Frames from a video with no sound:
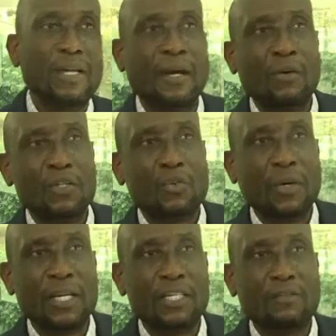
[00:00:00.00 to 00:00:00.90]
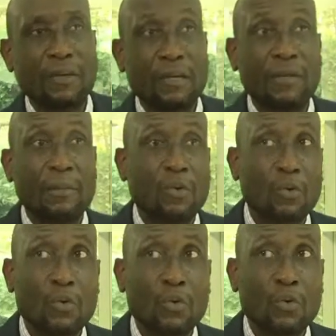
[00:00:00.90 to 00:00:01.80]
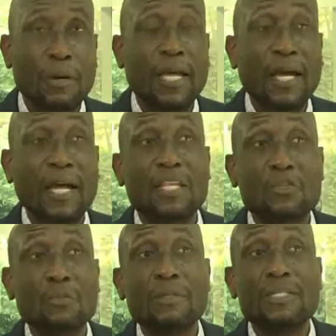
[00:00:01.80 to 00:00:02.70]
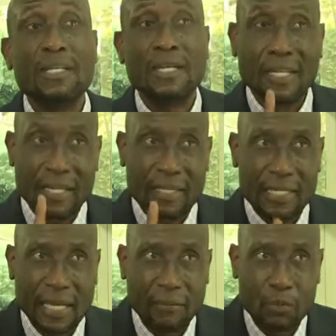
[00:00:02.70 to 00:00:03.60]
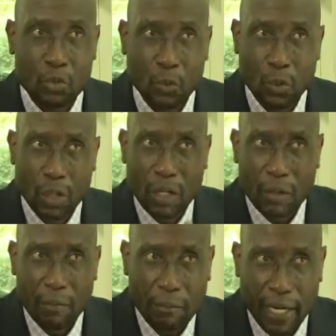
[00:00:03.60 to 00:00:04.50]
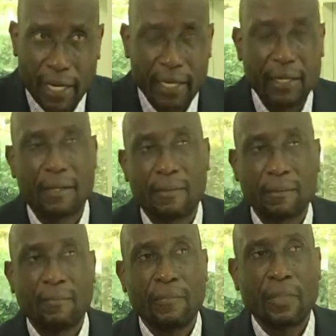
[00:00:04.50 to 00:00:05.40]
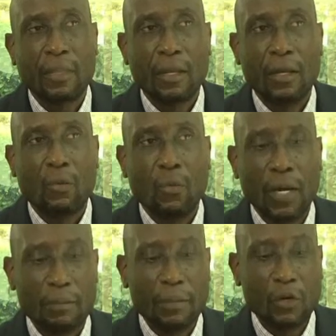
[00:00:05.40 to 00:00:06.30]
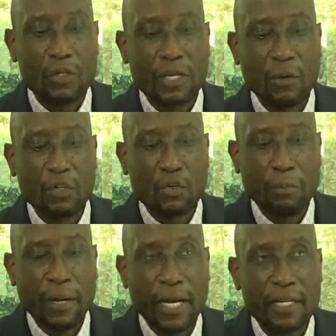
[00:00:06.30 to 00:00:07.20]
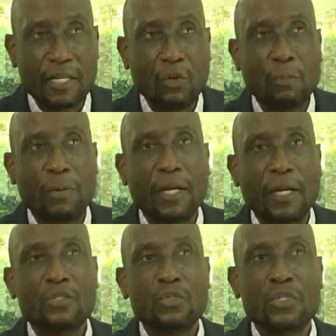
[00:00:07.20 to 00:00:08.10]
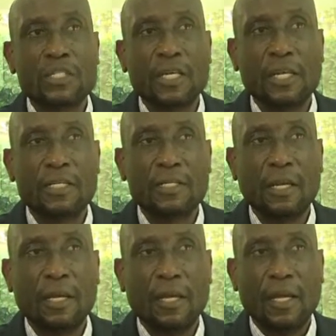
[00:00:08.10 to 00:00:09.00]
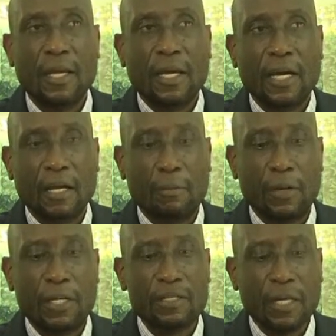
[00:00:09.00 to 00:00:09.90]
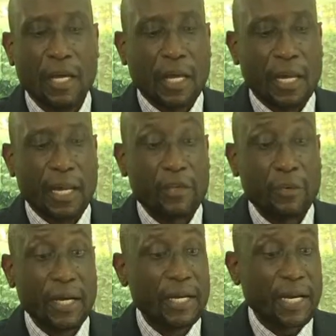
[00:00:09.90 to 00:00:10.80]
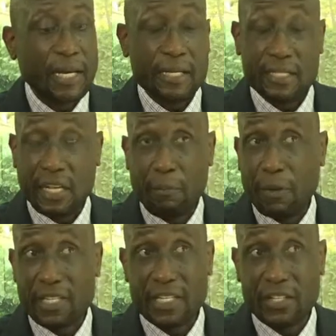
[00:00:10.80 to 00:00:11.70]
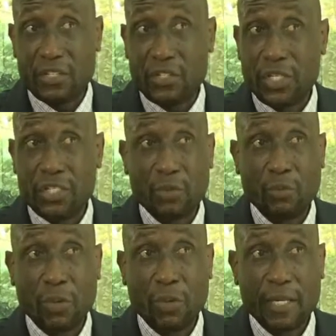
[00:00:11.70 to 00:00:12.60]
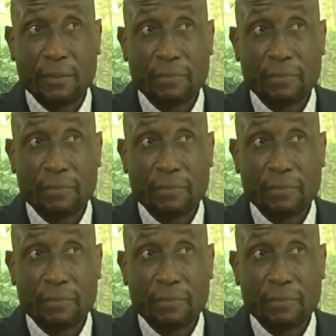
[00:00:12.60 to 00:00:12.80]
now it's 185, I'm not going to buy. Others will be saying it's time to buy. Why? Because I want to buy at a low price to sell at a high price. Like Uganda clays, that price can change in 1 year.